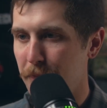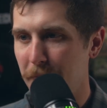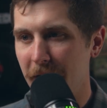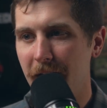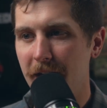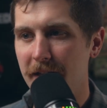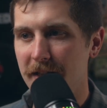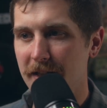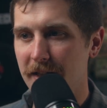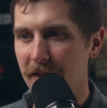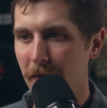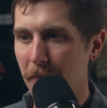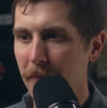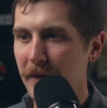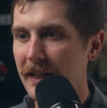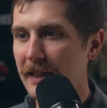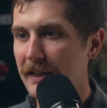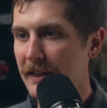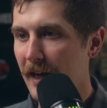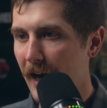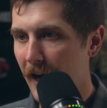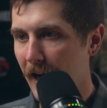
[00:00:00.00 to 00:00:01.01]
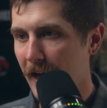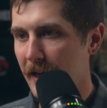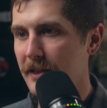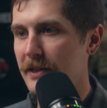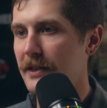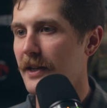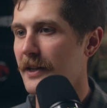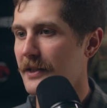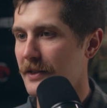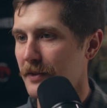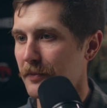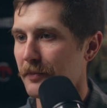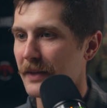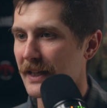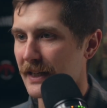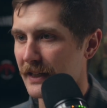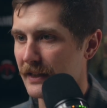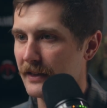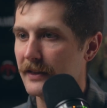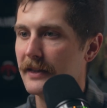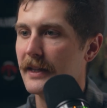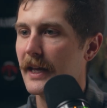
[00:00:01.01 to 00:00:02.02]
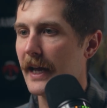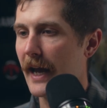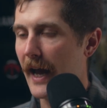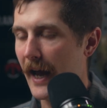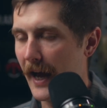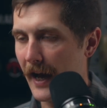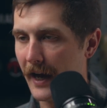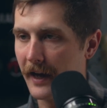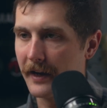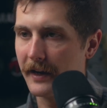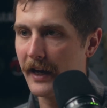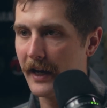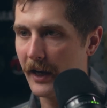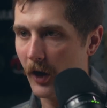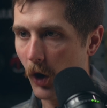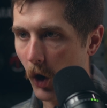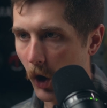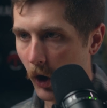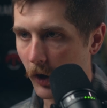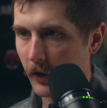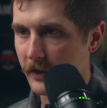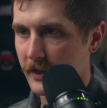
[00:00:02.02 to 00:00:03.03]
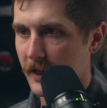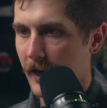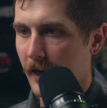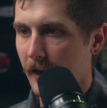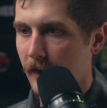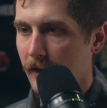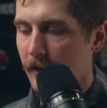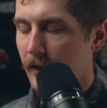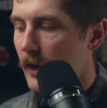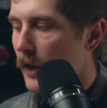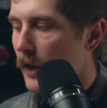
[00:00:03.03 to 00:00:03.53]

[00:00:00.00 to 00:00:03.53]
Just because somebody dies doesn't mean they had a heart attack.